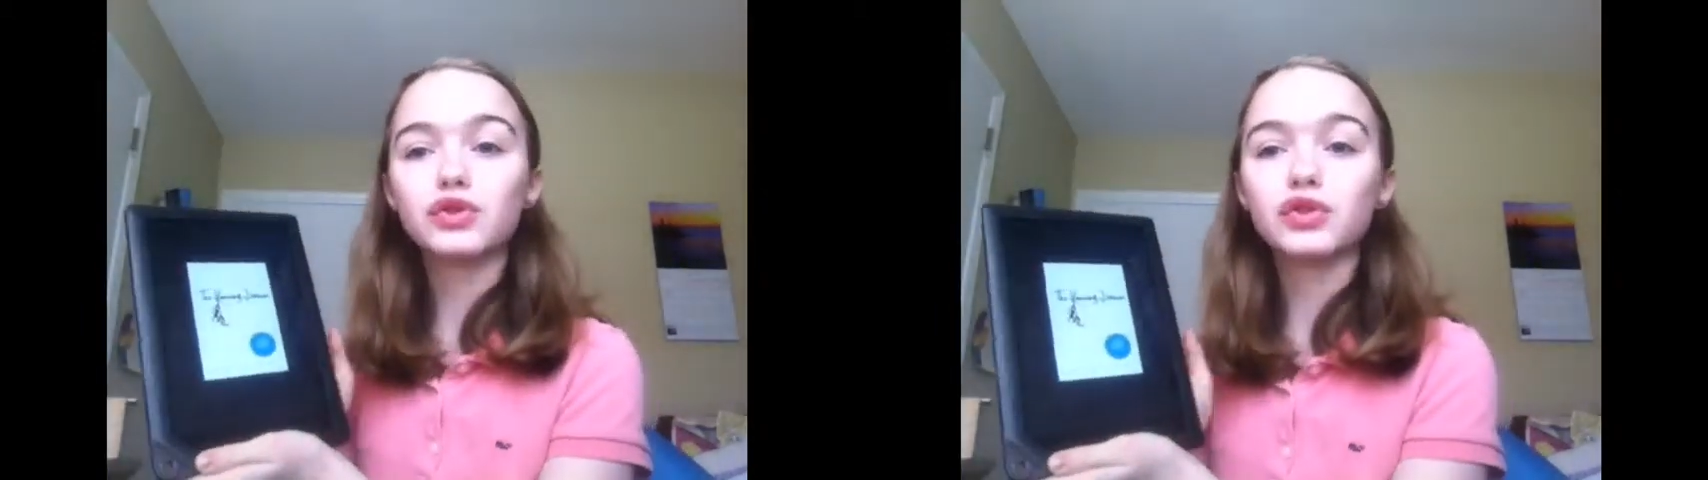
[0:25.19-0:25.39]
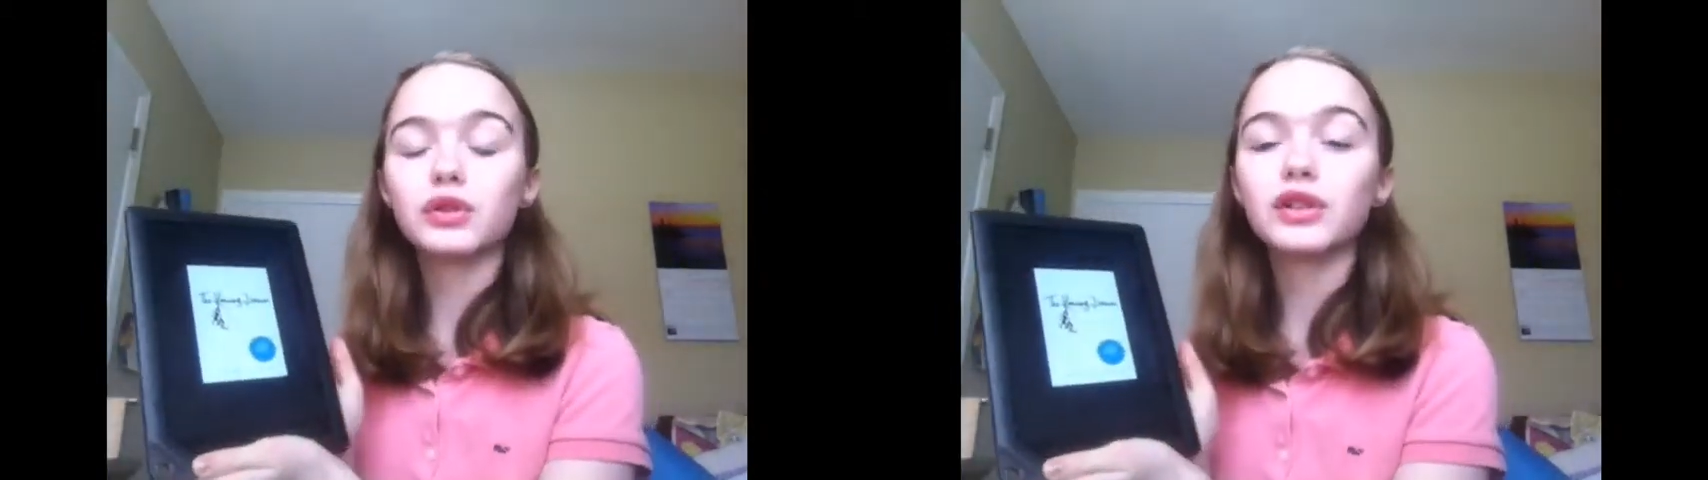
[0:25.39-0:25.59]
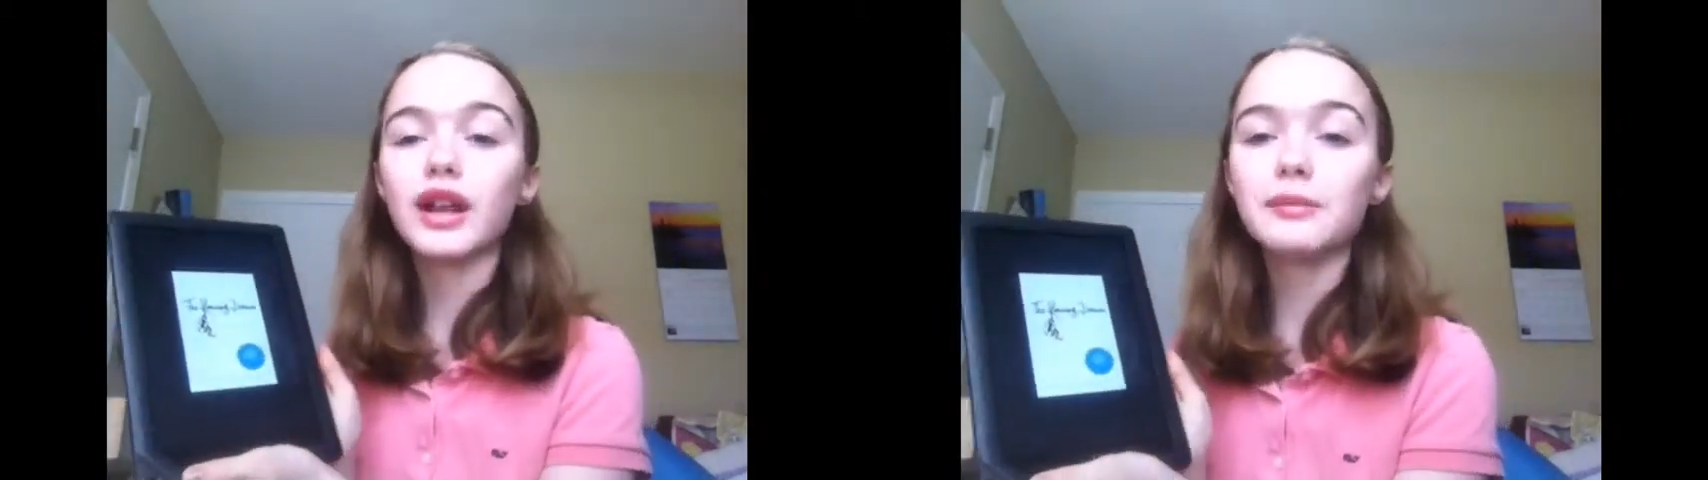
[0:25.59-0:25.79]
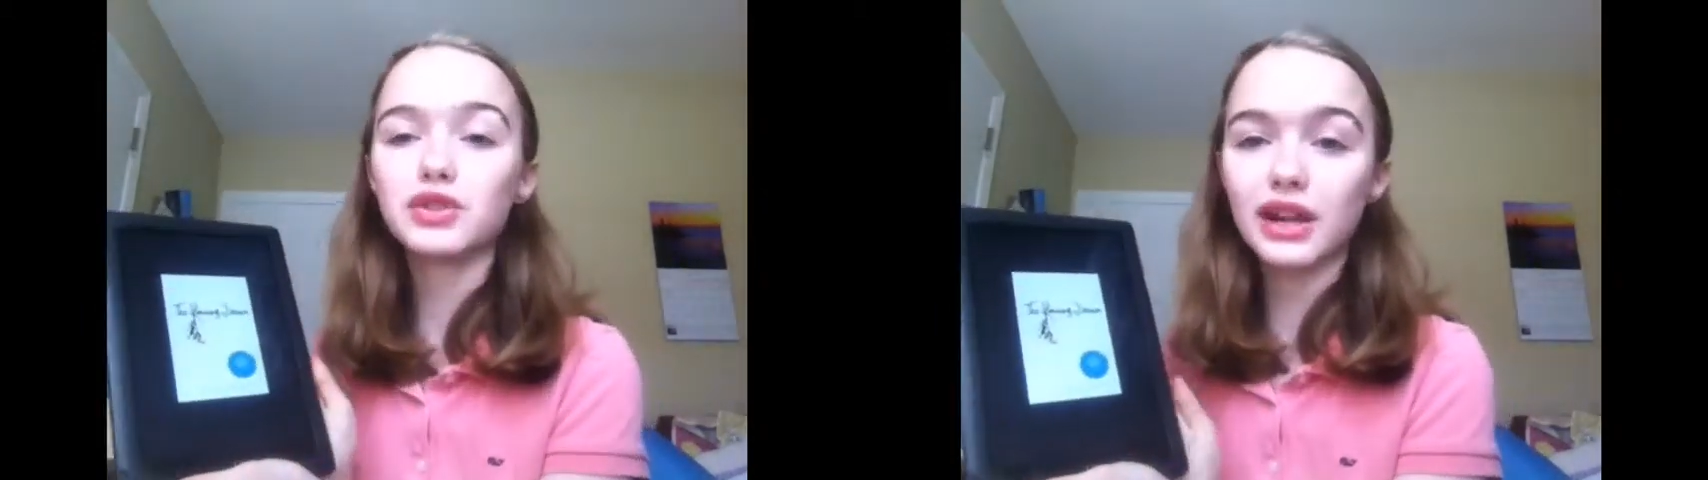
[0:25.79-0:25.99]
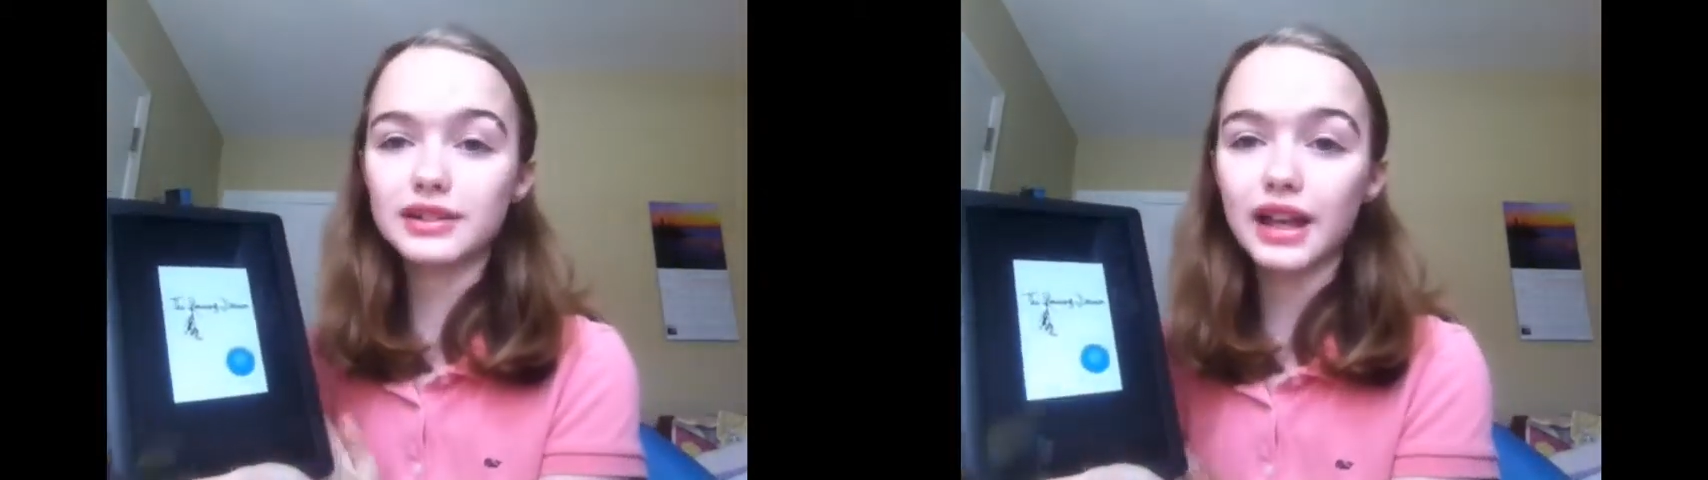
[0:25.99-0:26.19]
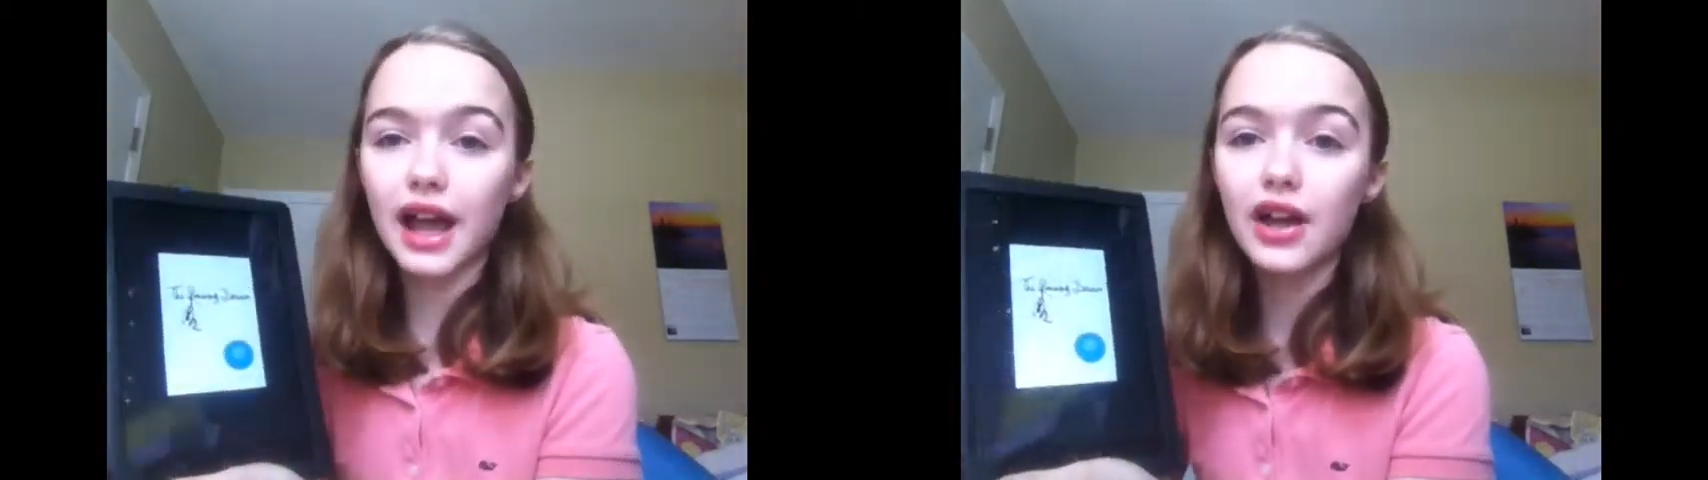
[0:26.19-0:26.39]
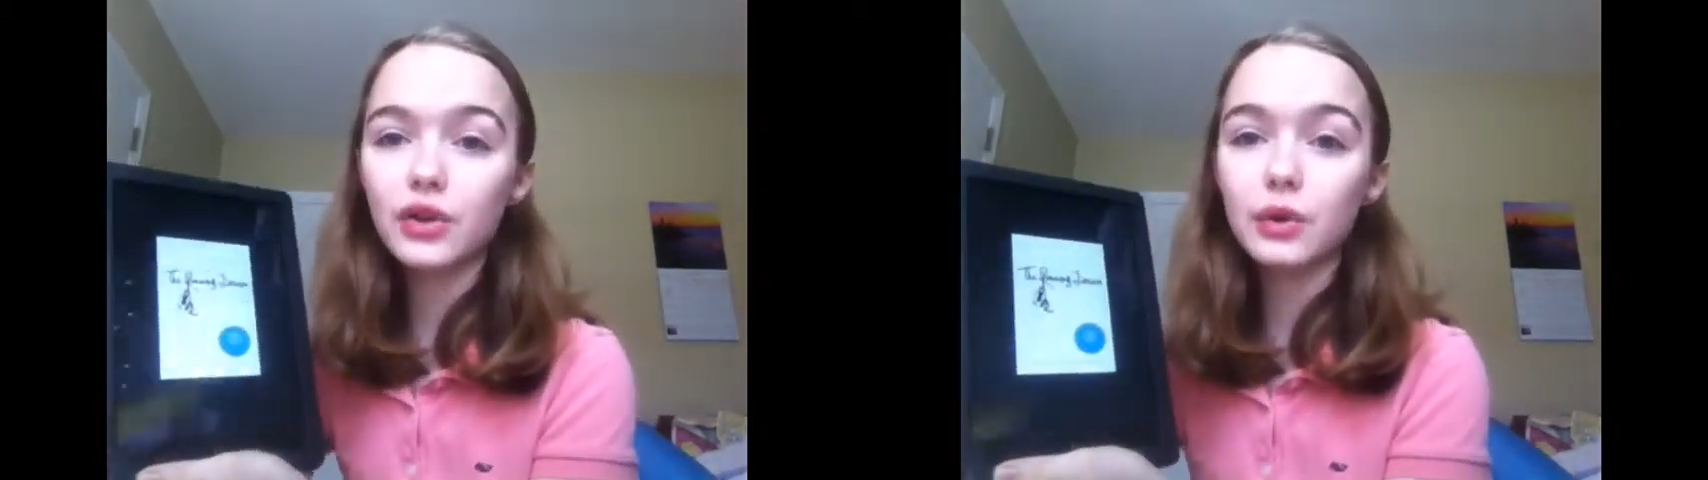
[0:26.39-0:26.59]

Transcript: junior named Jessica,